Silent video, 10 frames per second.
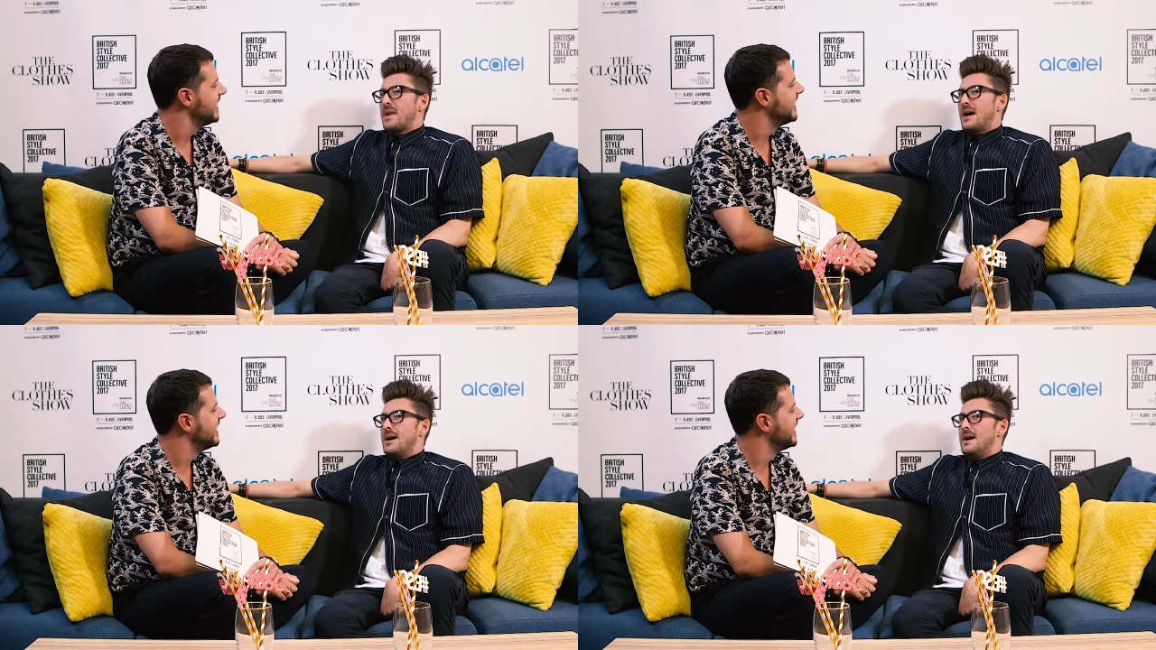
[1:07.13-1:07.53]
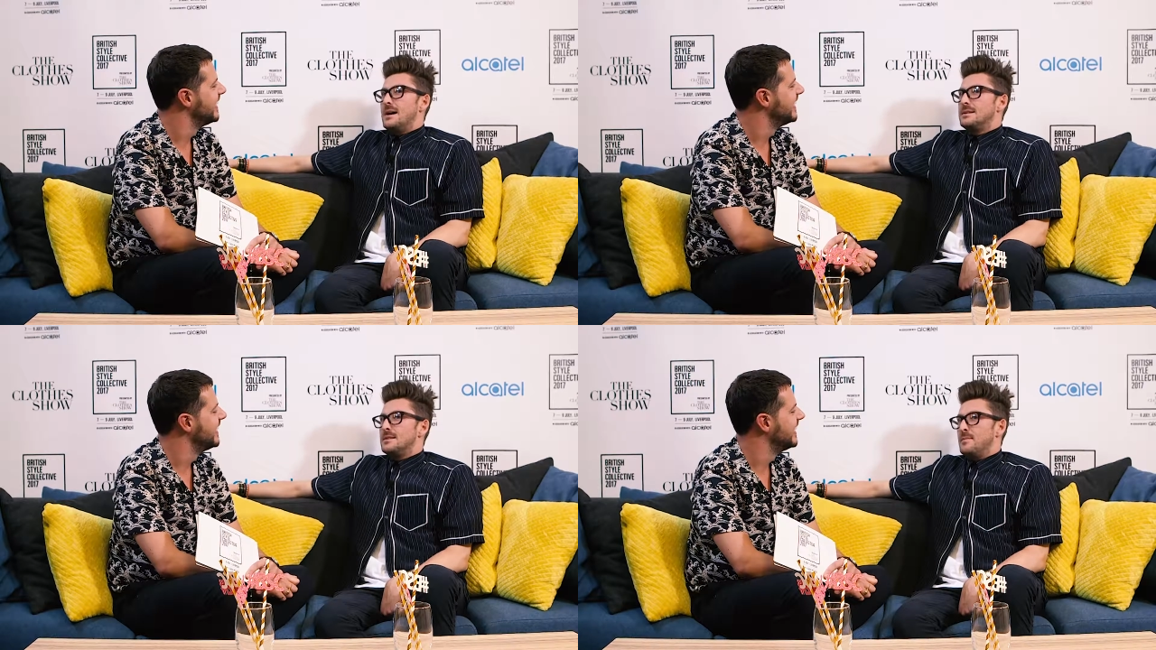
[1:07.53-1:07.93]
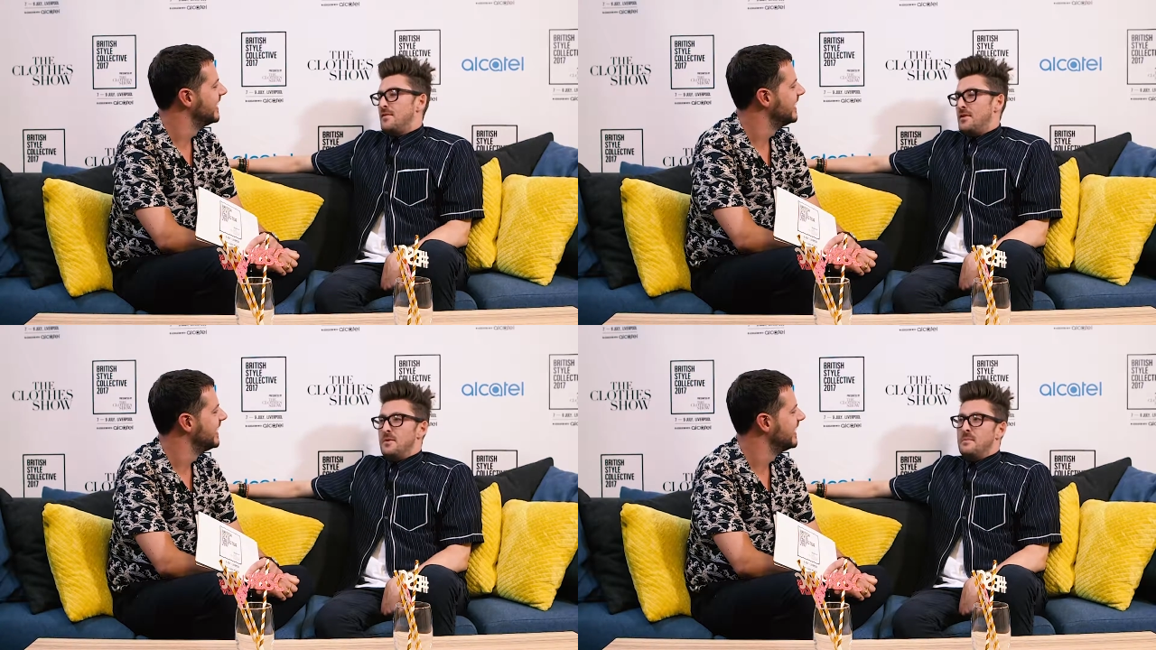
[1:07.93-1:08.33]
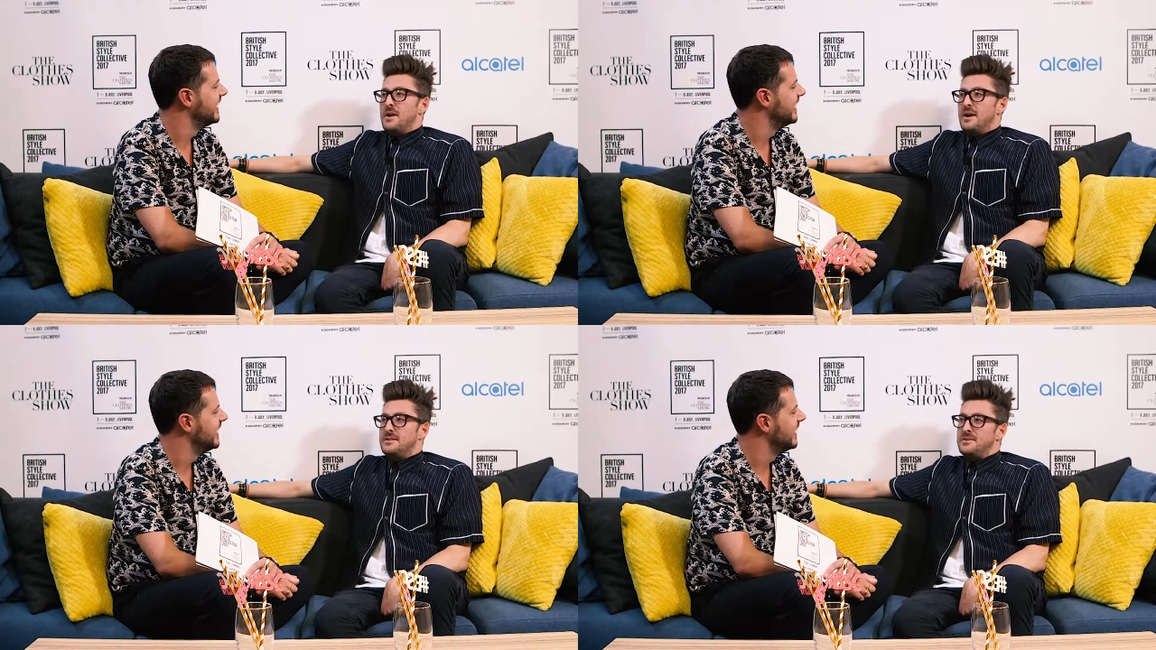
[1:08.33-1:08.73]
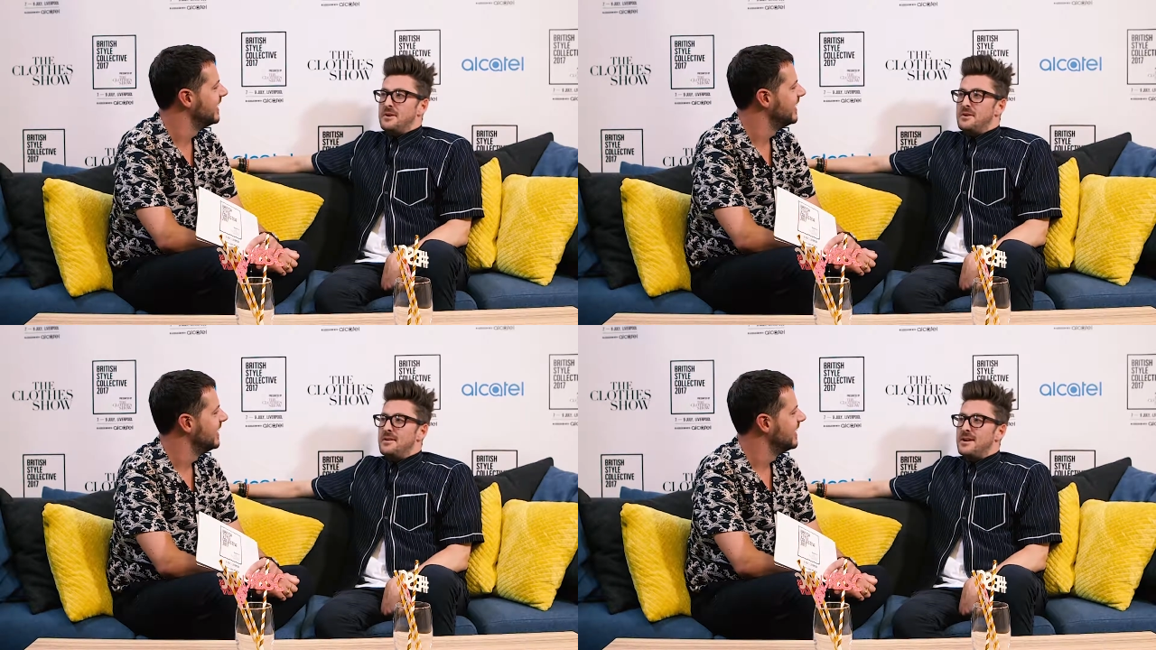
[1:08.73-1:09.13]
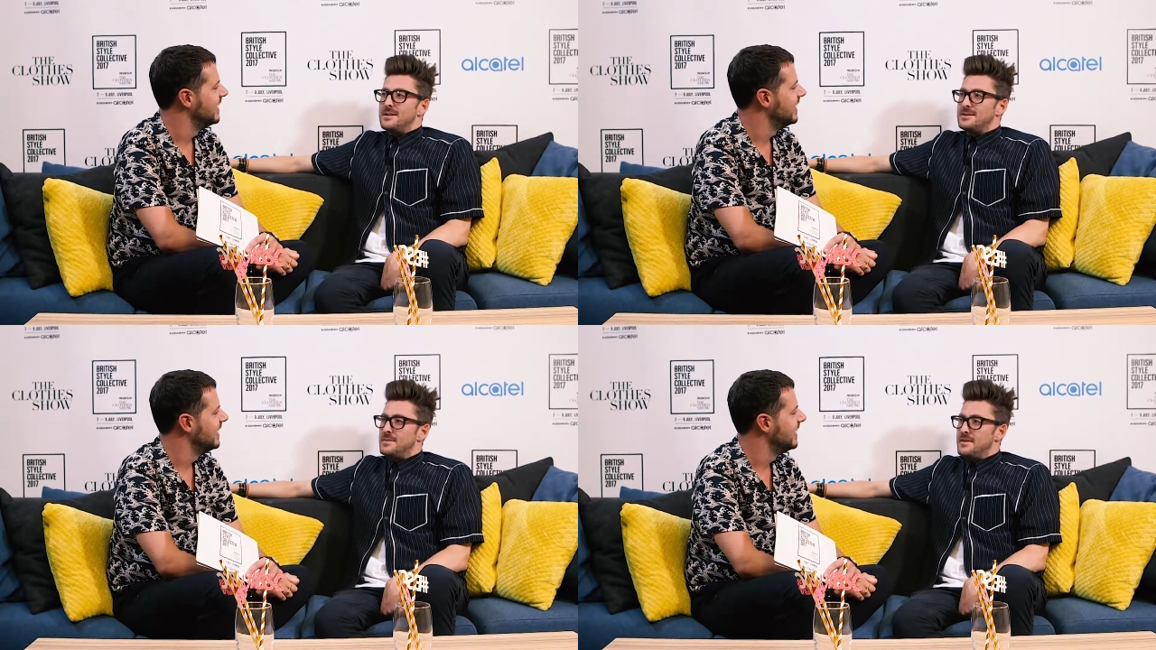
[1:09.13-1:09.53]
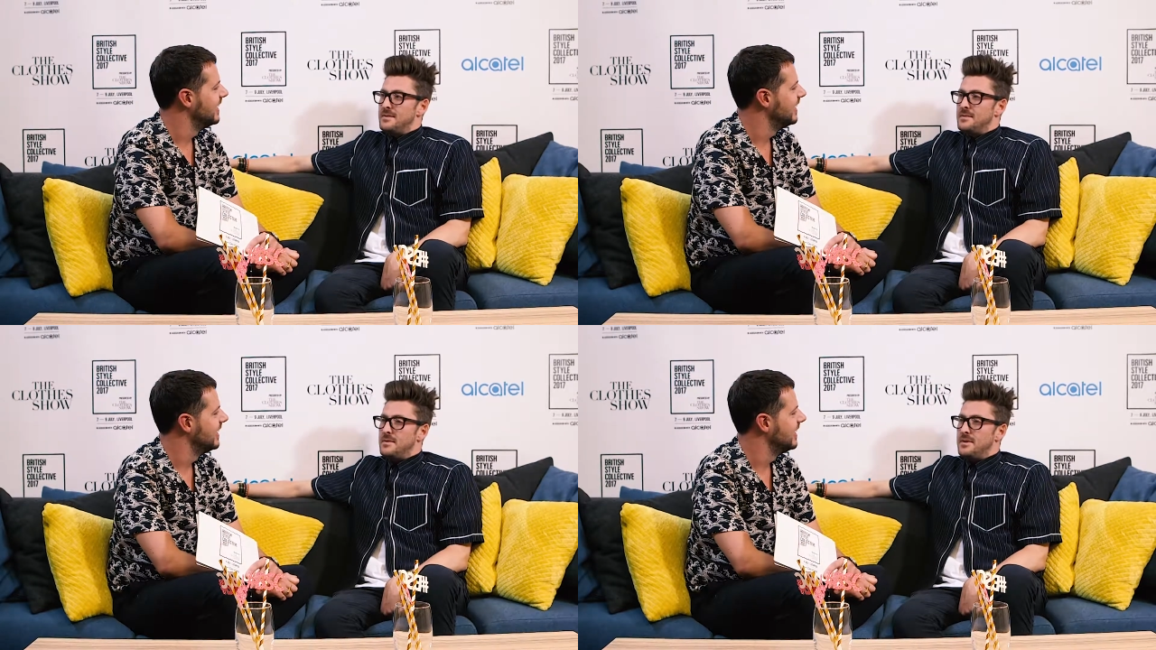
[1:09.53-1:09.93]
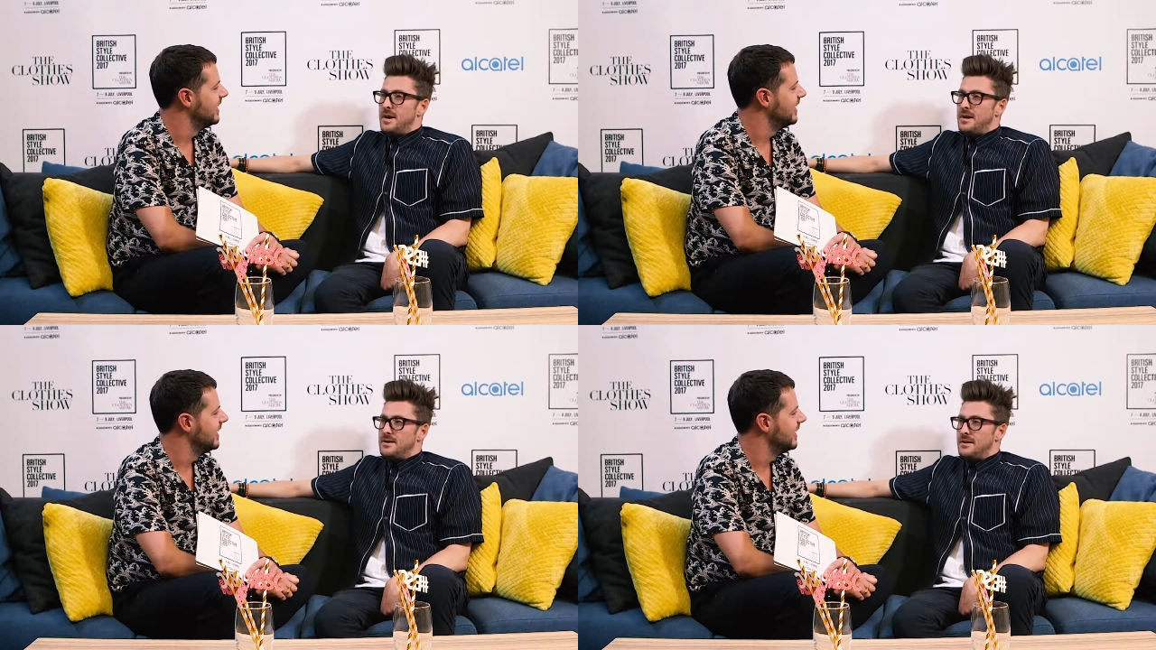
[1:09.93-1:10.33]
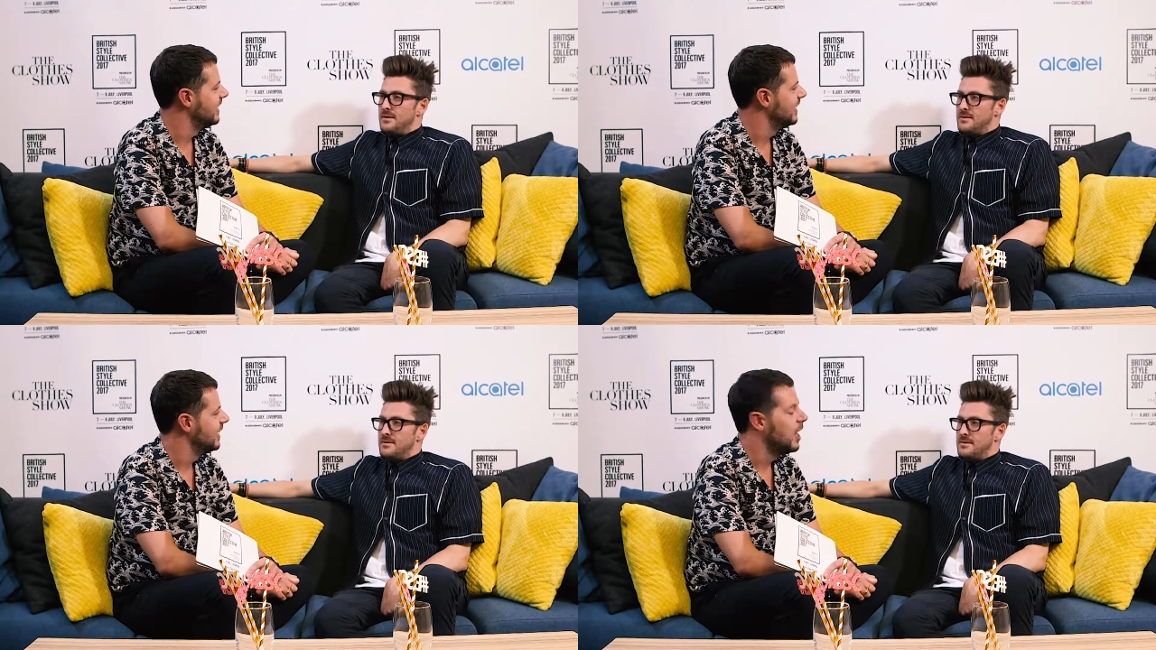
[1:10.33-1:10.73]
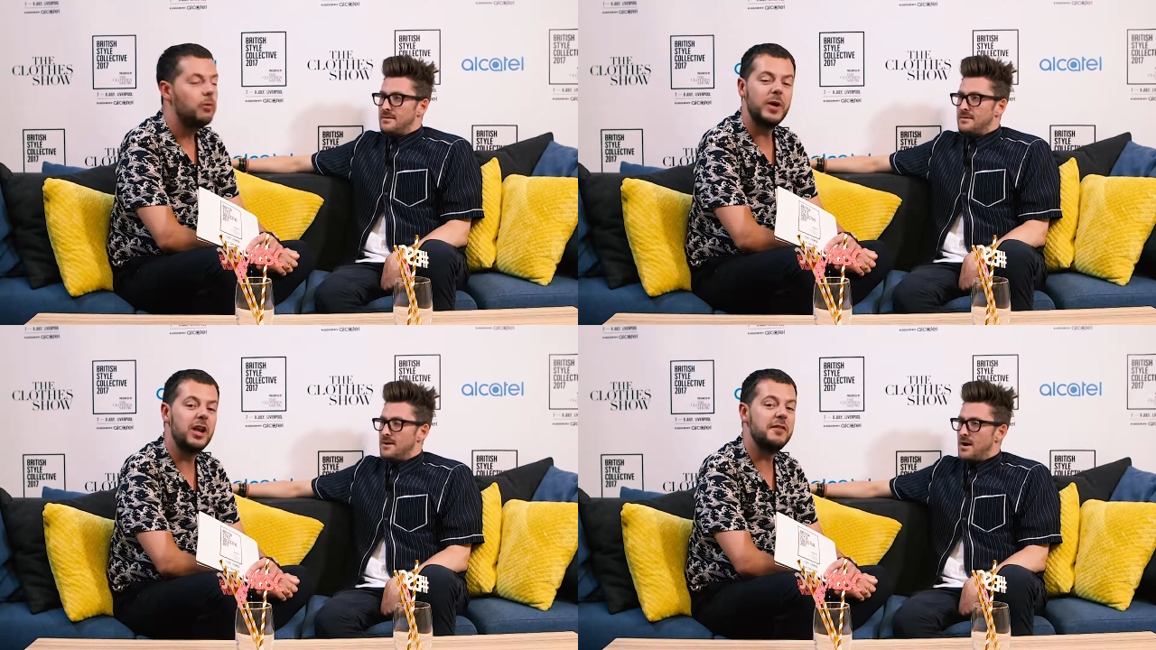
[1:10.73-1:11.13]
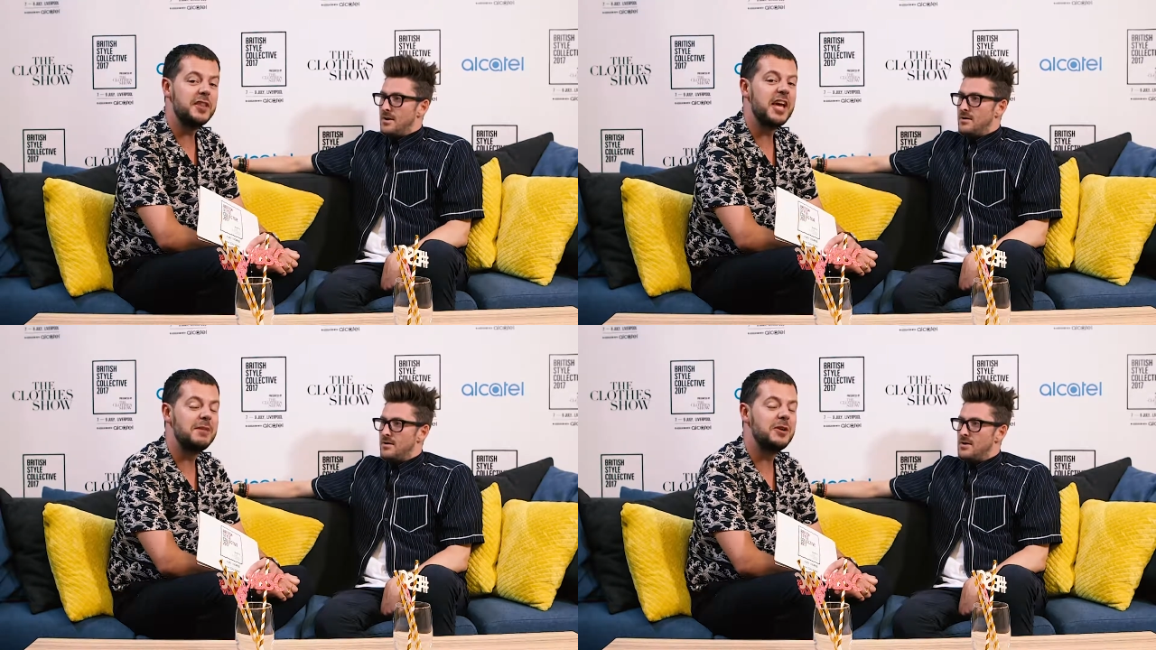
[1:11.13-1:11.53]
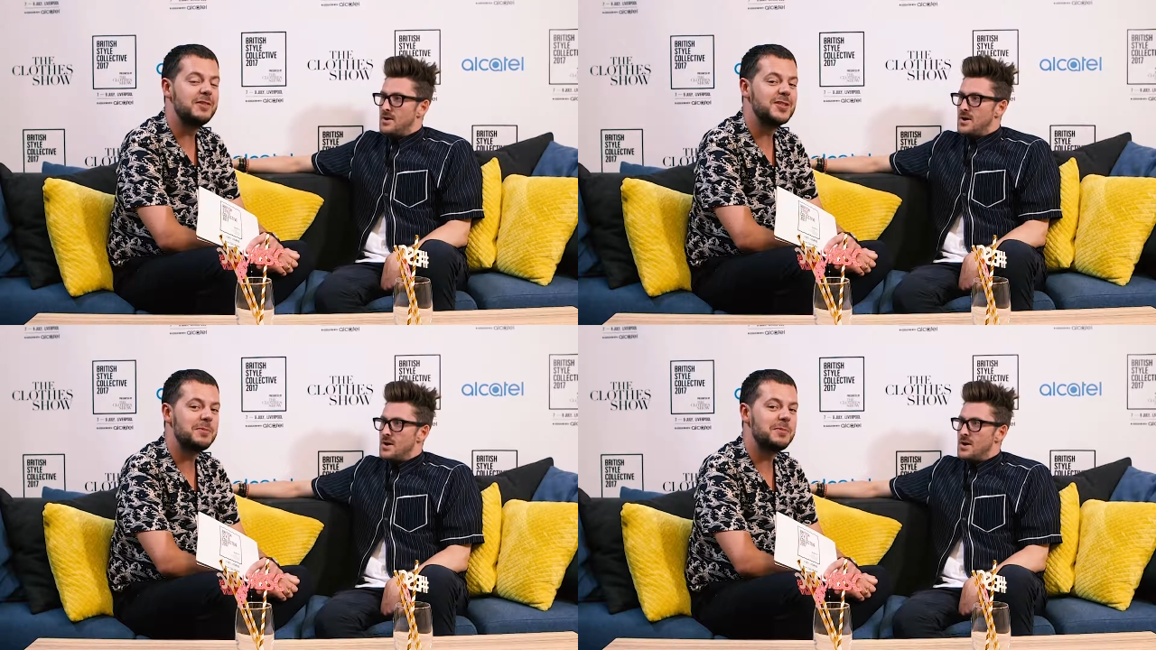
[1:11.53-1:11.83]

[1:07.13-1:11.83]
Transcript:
Speaker 1: Uh, some of whom I do know who they are, some of them I don't we love the element of